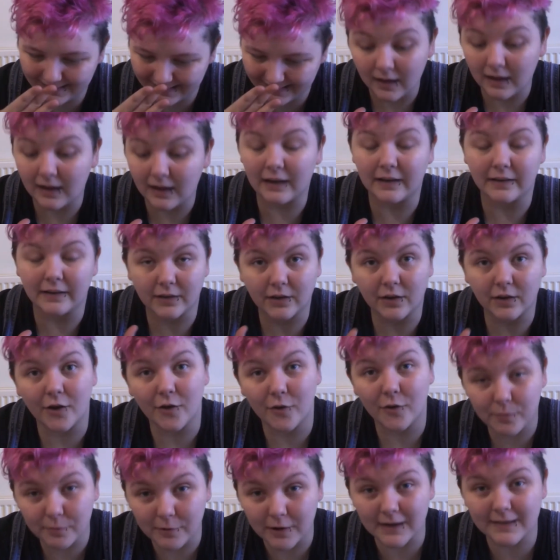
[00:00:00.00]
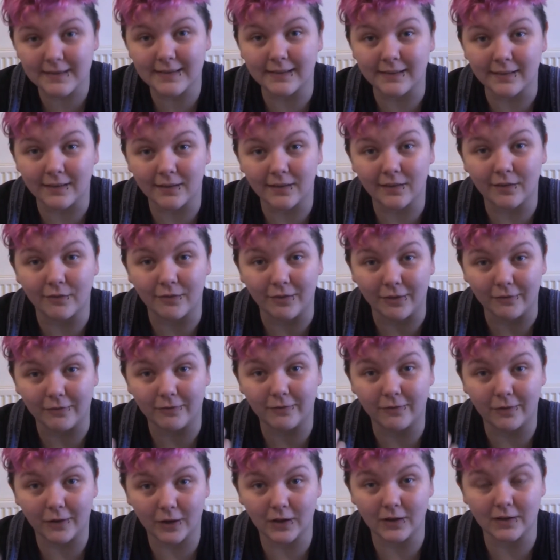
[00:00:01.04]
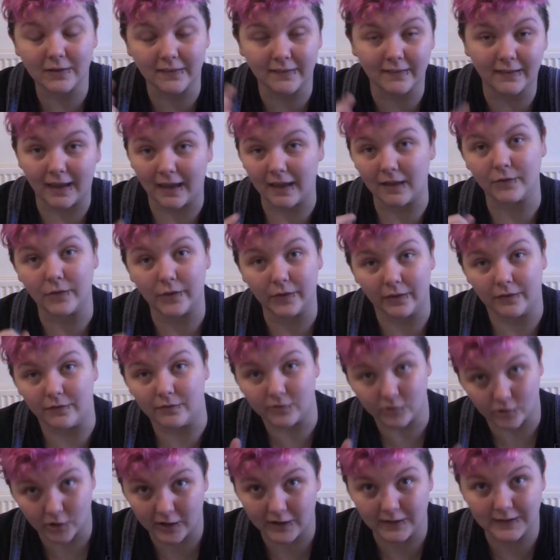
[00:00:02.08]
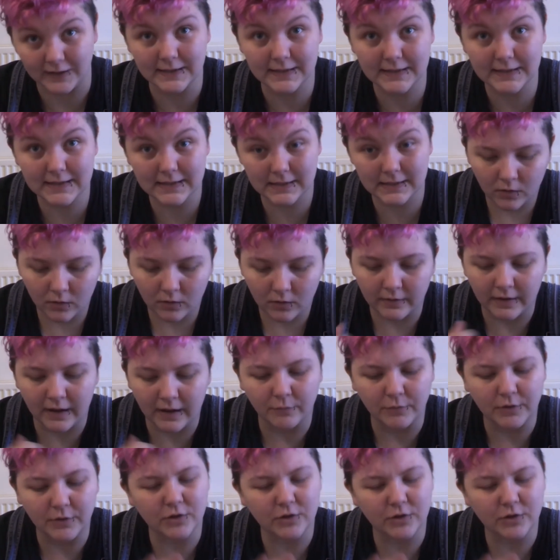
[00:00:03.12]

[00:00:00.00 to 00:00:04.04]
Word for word: and co-president of the first Council of Trent. Now, we